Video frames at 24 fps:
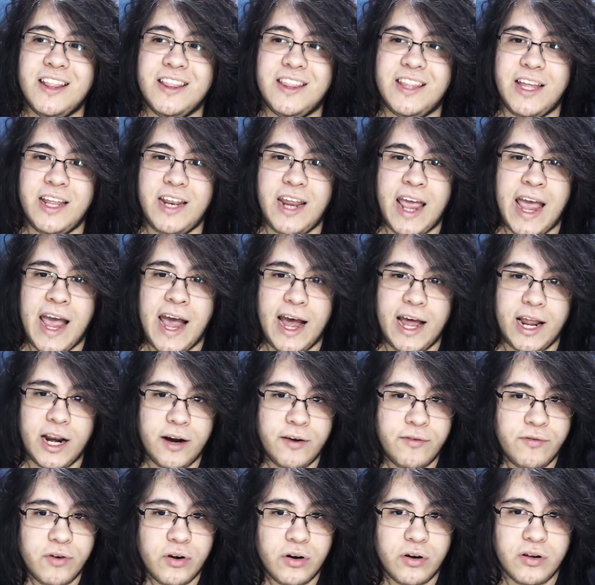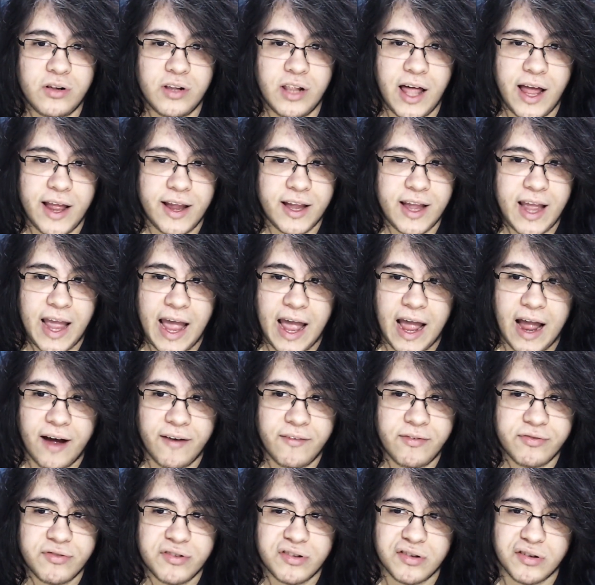did Hannibal, like,
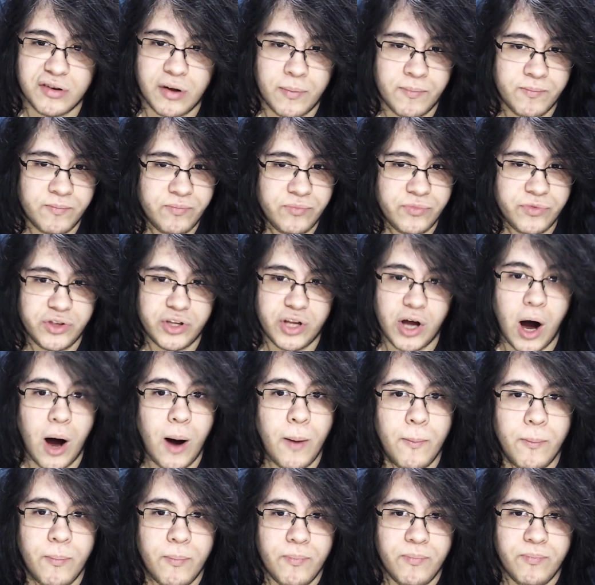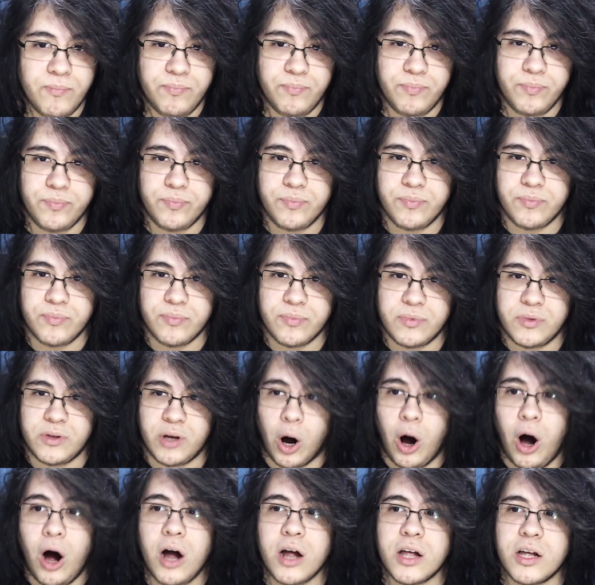have some dumb
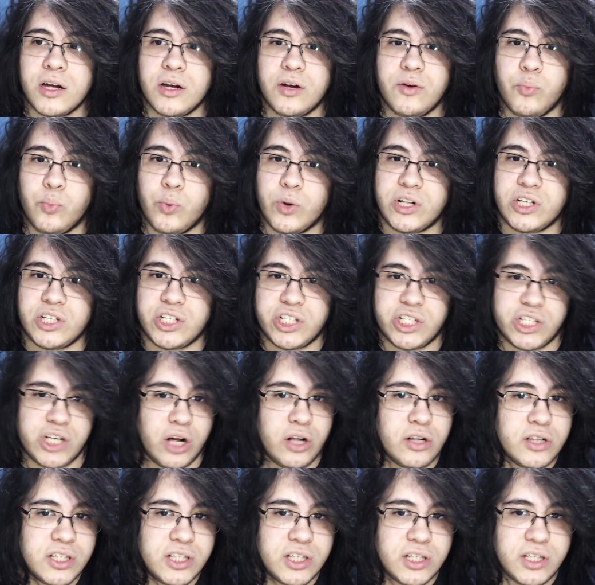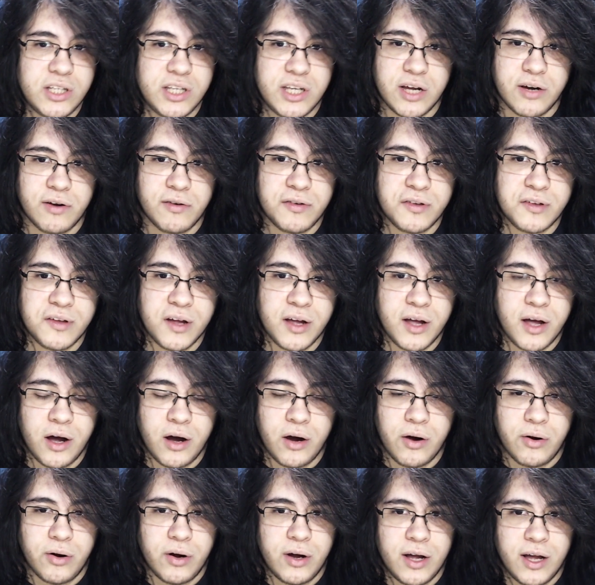talk with Chilton years
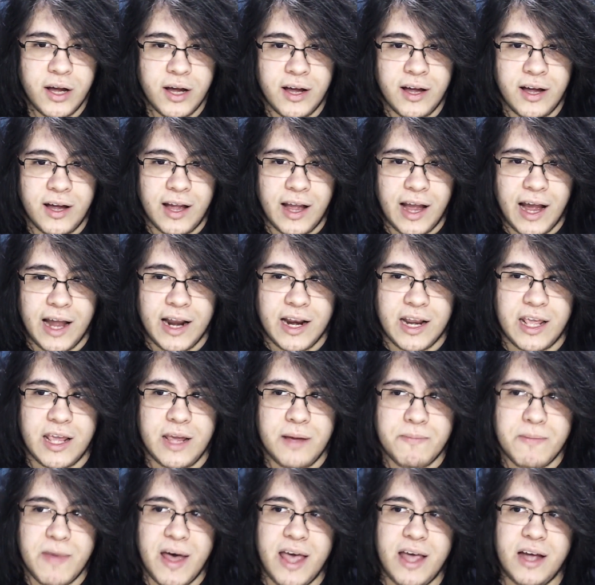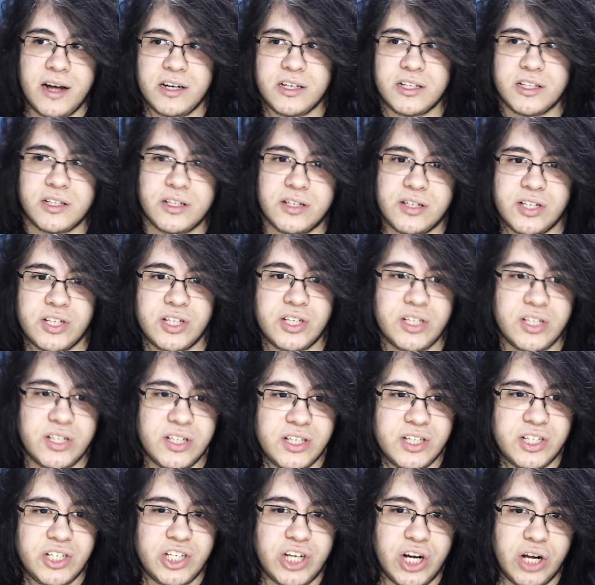ago, and he made
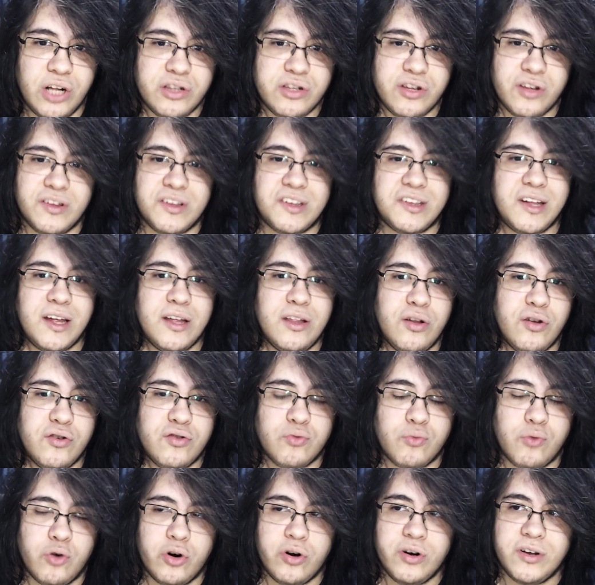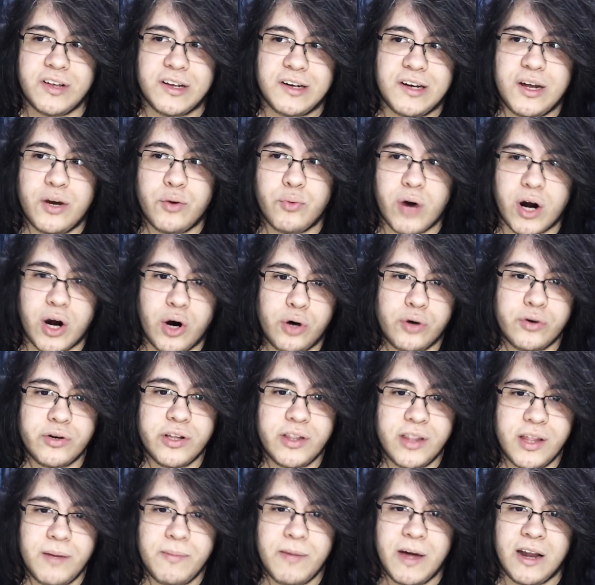Chilton say those words, and he
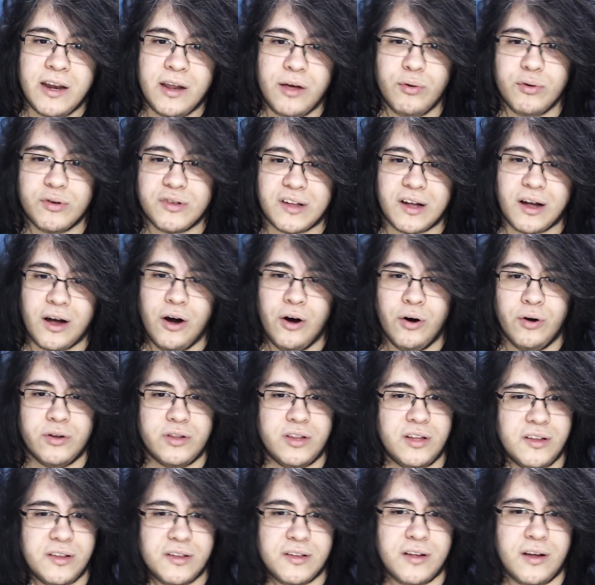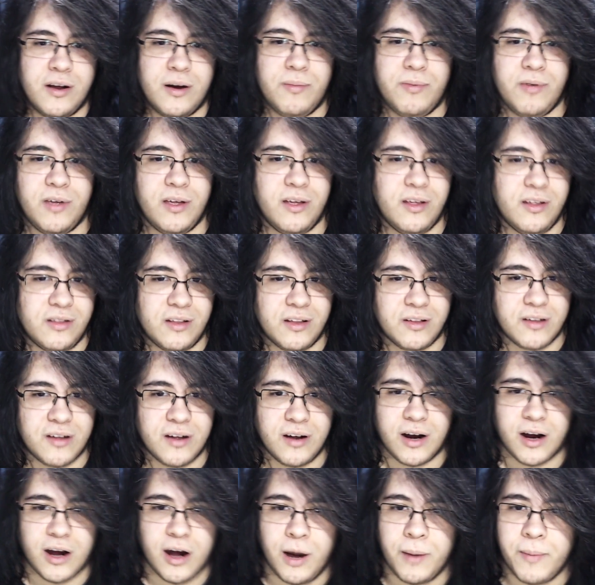recorded them, and he was like, oh, this is
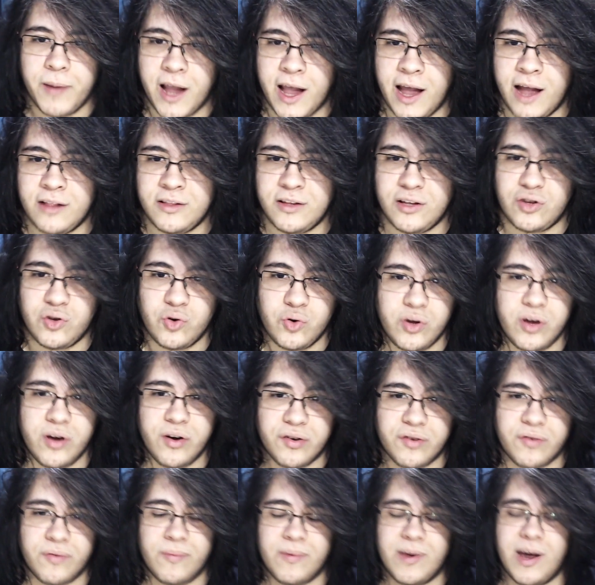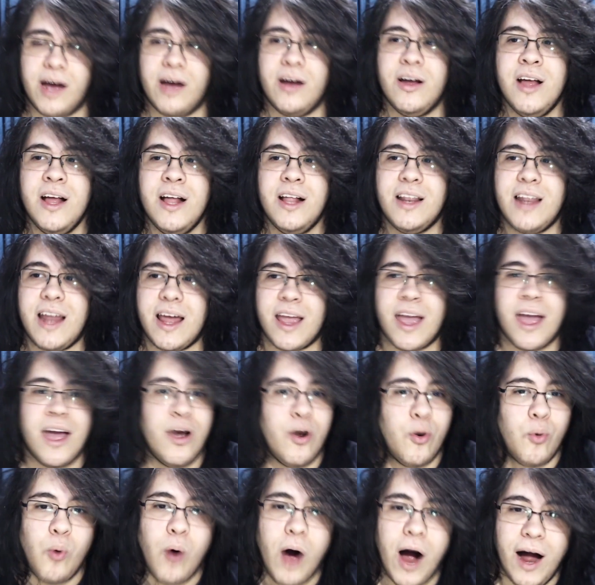gonna come in handy 2 years from now. Like,
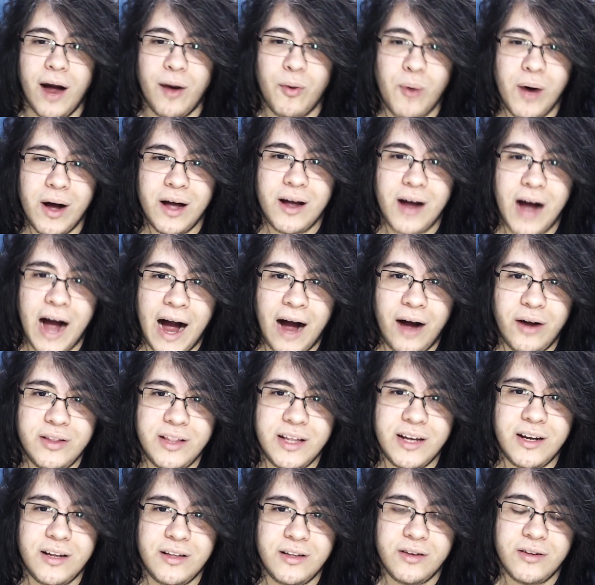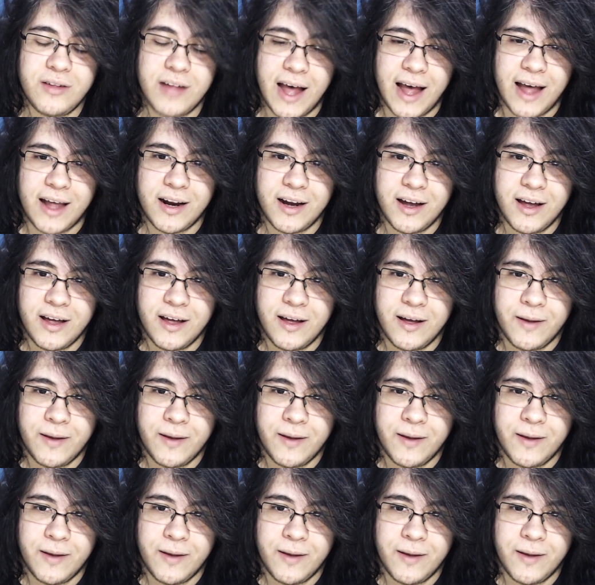what, how did he do that?